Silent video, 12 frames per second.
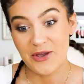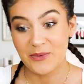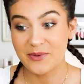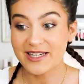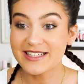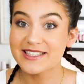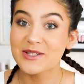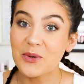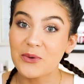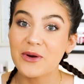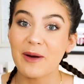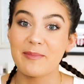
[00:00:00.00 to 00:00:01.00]
We're gonna
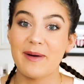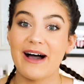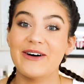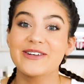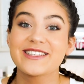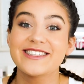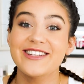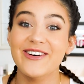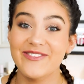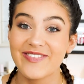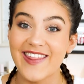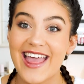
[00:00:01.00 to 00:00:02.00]
talk about
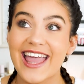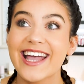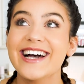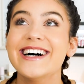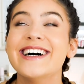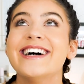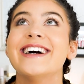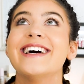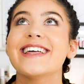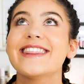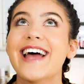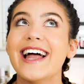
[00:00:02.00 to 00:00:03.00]
something
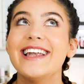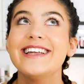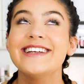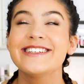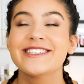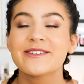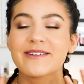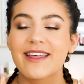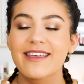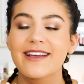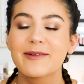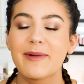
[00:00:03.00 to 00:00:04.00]
that literally, when I
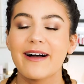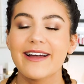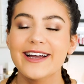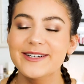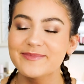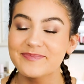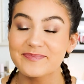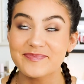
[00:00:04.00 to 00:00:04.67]
think about it,